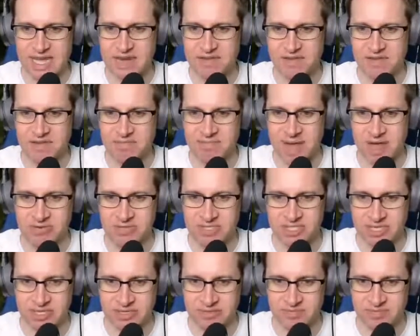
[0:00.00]
of a
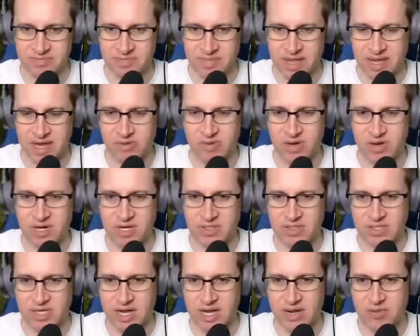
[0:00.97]
mountain, and I want
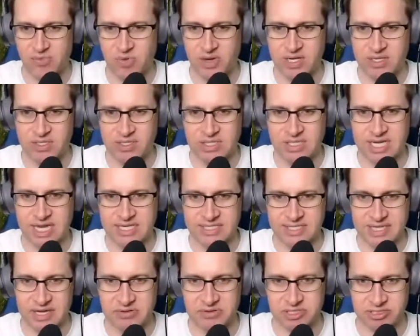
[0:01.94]
to cut
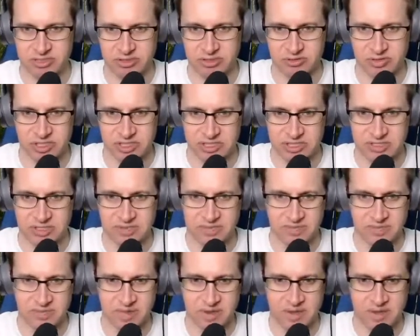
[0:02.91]
down these trees.
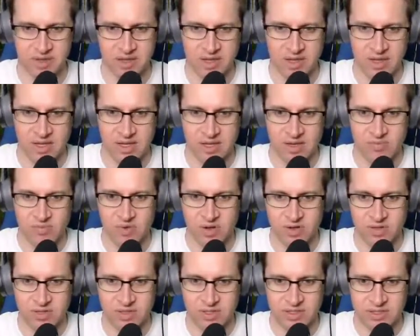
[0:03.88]

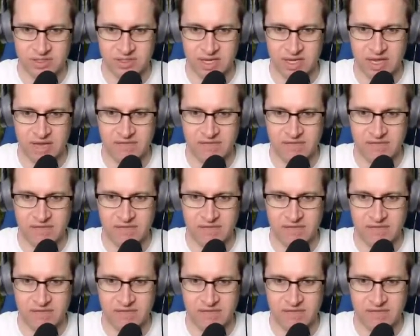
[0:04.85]
Well, if